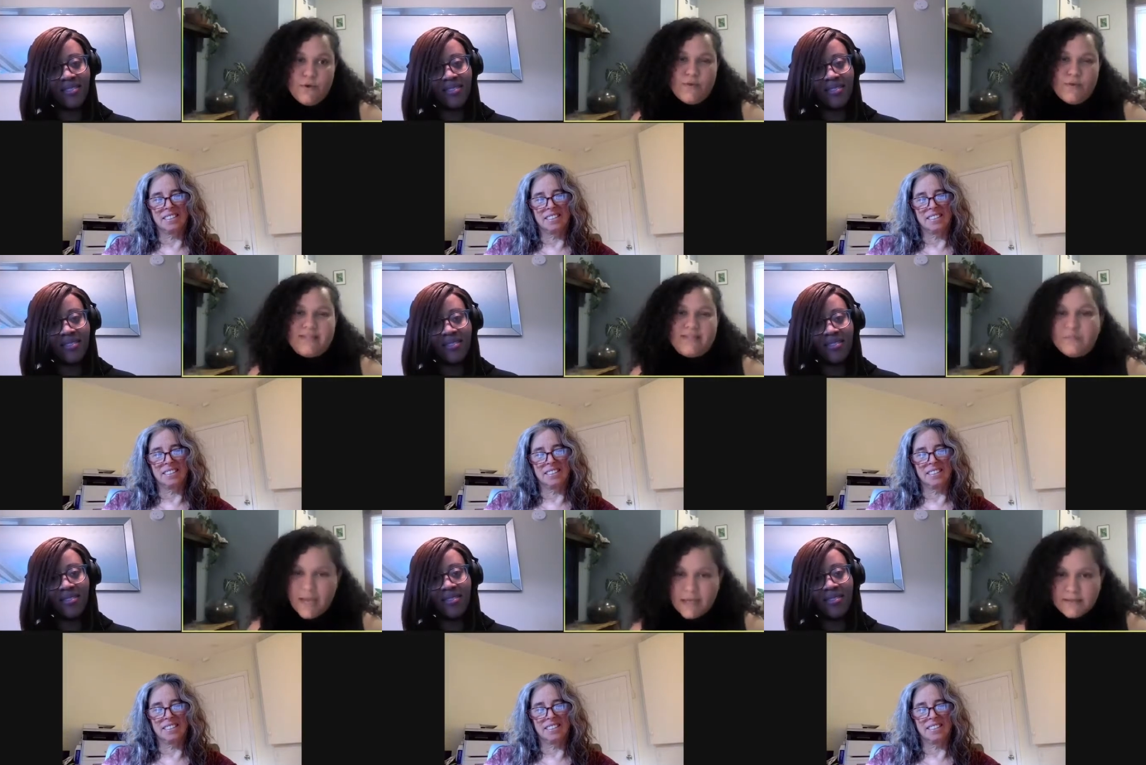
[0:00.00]
Speaker 1: the
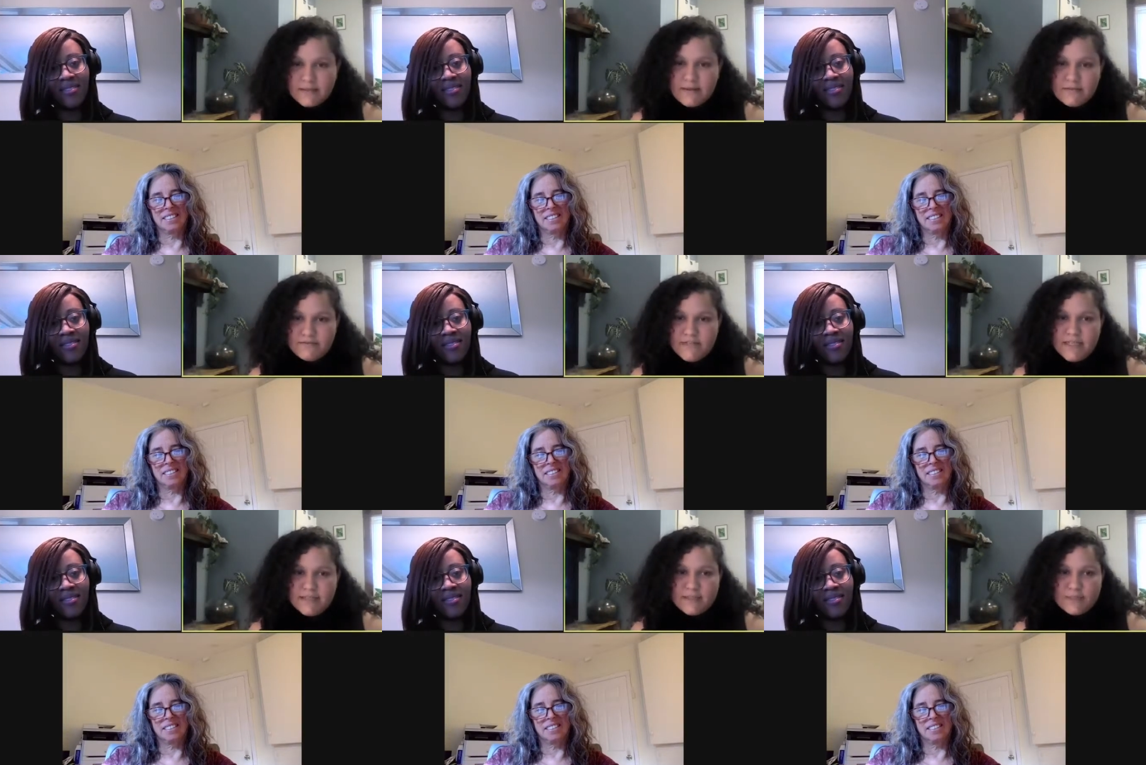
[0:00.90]
impacts of
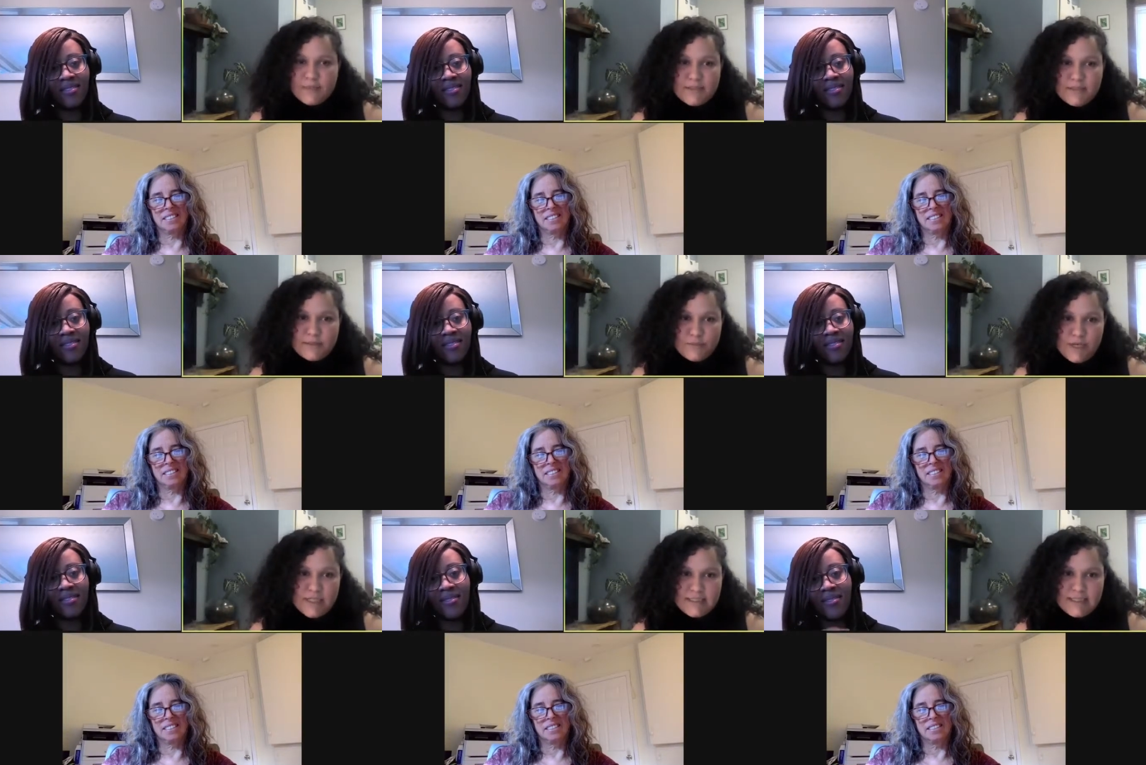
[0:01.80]
this presidential
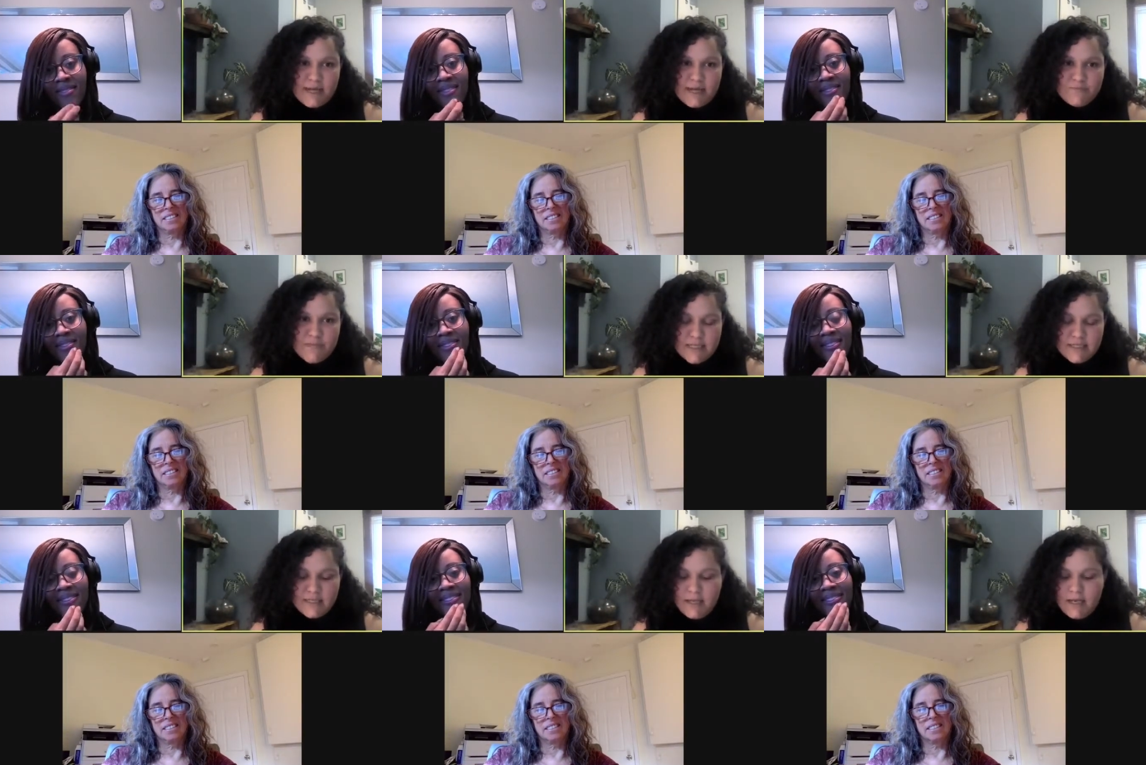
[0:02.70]
pardon have been,
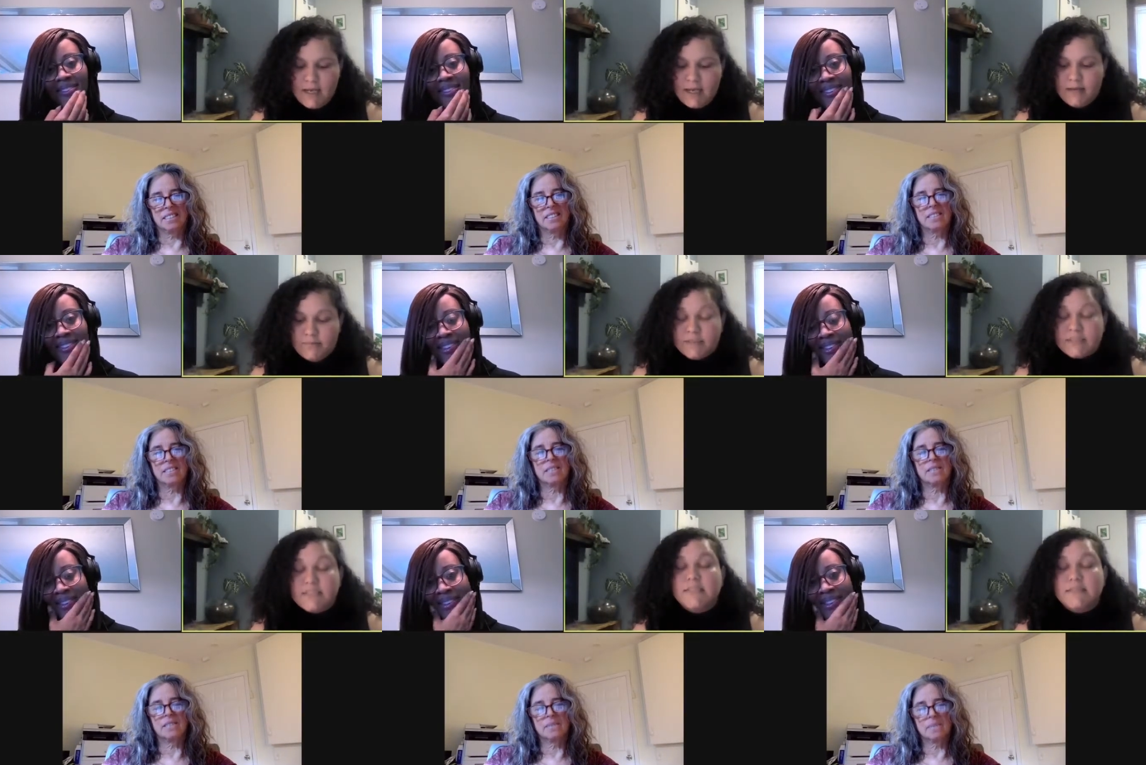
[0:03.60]
uh,
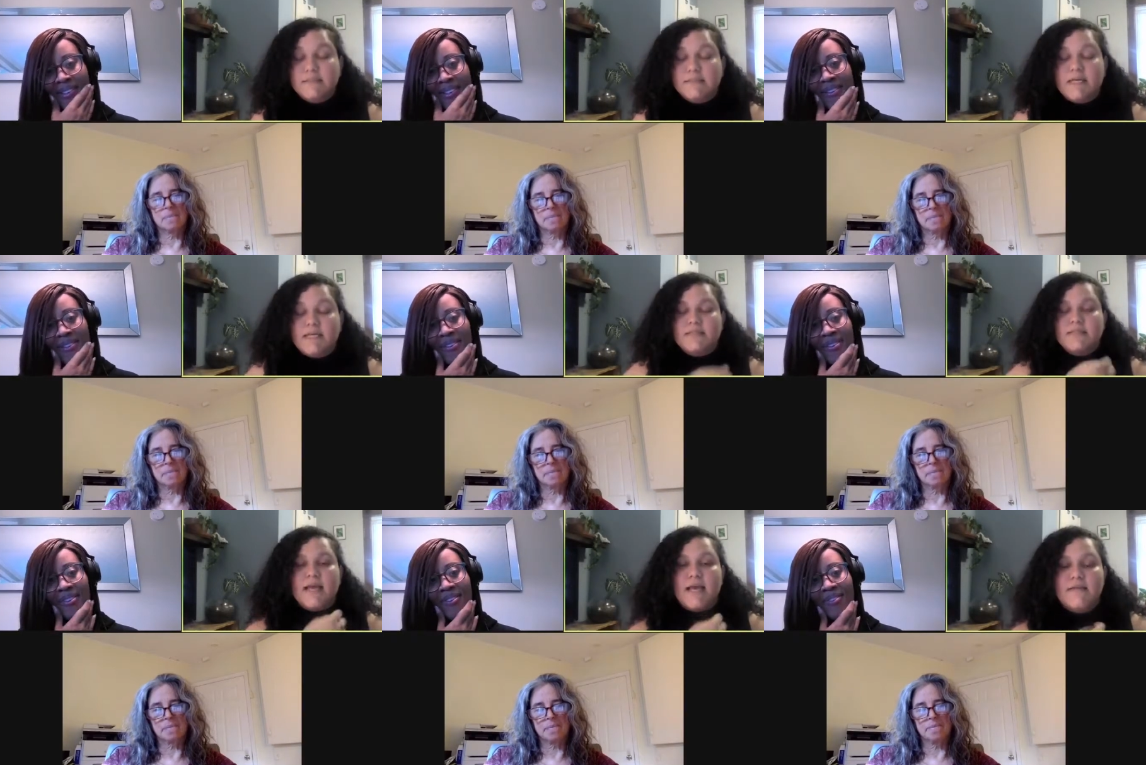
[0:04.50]
particularly because
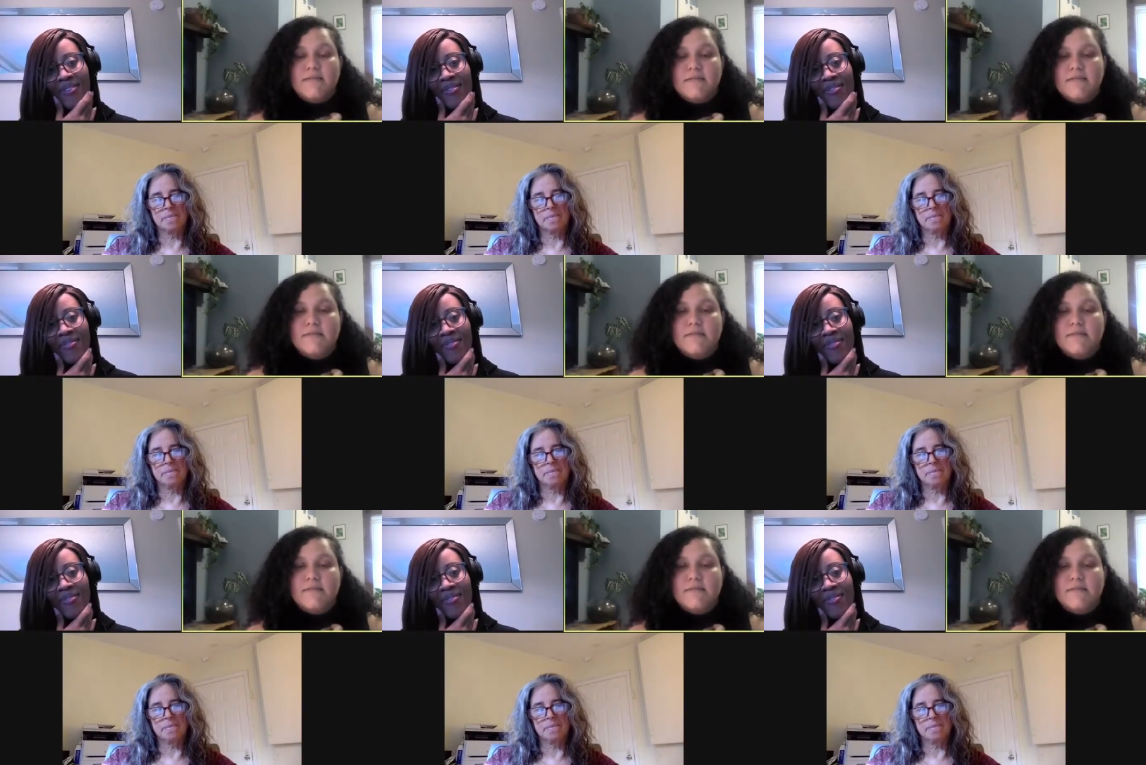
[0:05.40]
as,